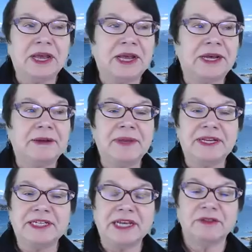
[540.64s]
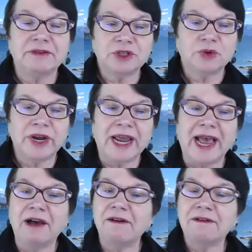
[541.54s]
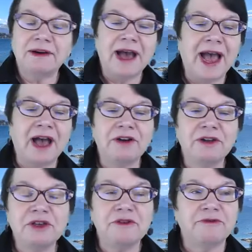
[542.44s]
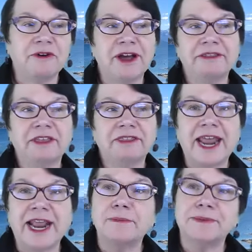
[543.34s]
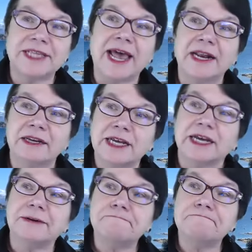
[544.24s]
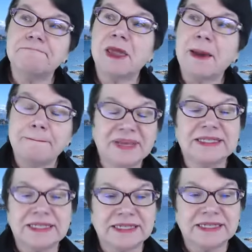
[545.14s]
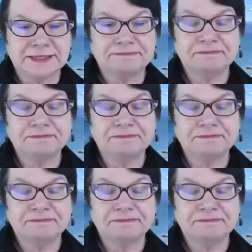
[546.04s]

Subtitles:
and tell their story, how do you find that that helps that business?